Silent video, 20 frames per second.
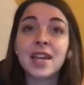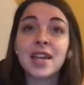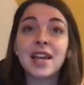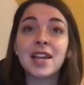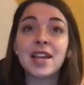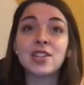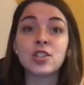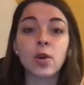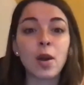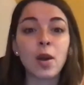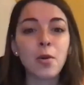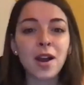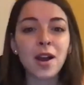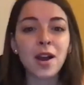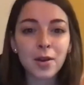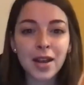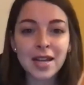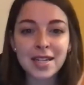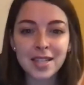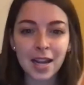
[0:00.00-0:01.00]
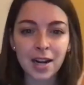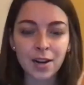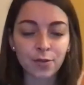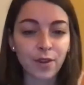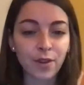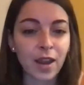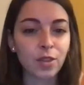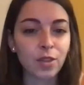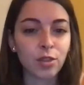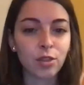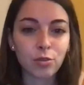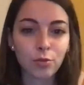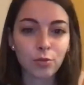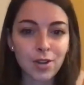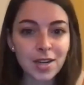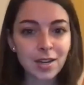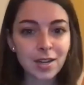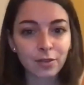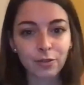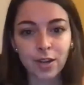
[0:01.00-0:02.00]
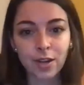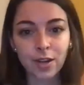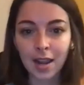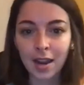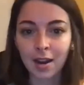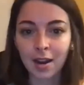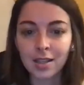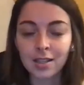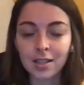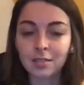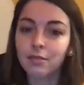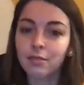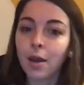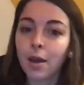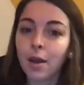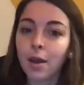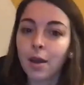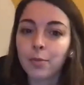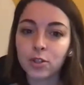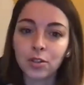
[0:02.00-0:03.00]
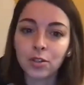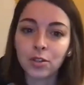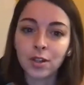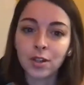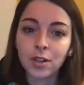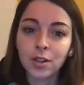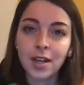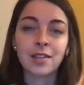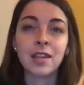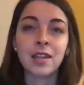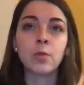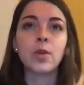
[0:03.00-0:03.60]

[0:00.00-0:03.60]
And so I want to identify three different areas of opportunity I think